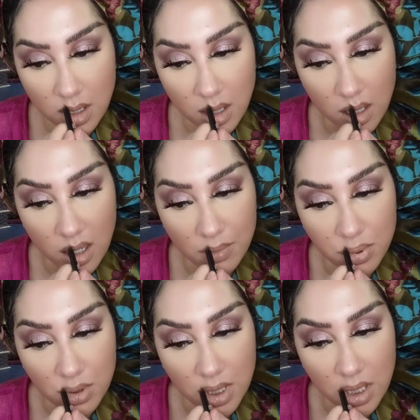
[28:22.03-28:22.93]
a
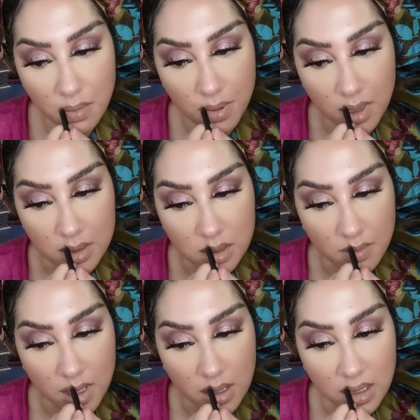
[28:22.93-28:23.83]
couple key parts of
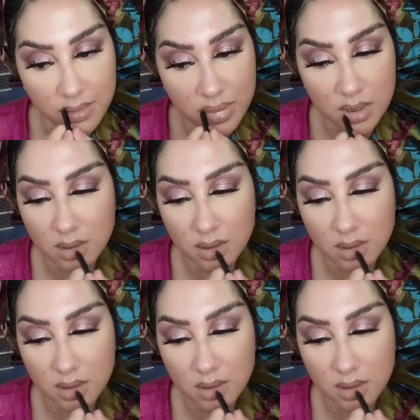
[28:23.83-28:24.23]
my lips.